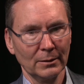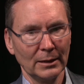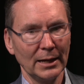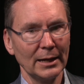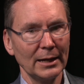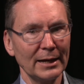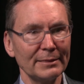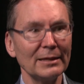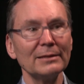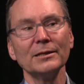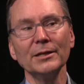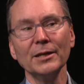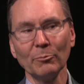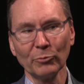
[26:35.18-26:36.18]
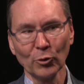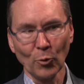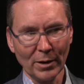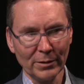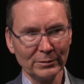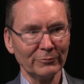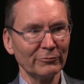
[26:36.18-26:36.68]
I think the number
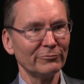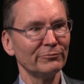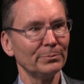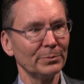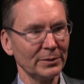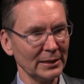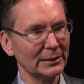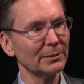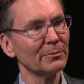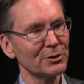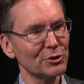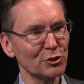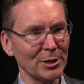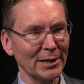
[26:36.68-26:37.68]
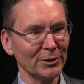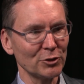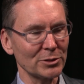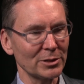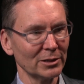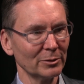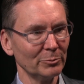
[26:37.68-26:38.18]
one thing that must change is
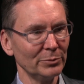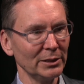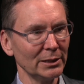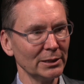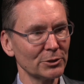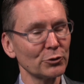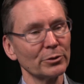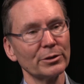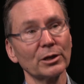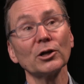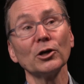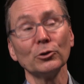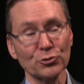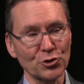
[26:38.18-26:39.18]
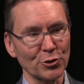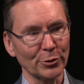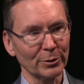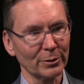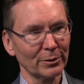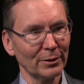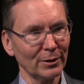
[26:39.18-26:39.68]
going to be sort of the
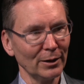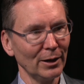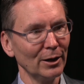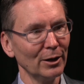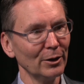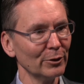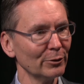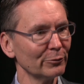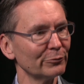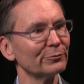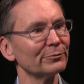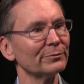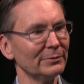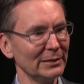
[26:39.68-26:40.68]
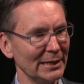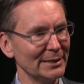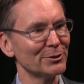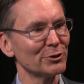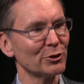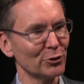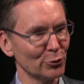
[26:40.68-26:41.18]
culture of the
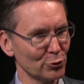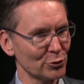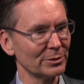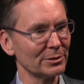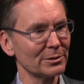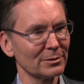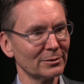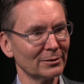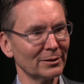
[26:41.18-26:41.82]
institutions.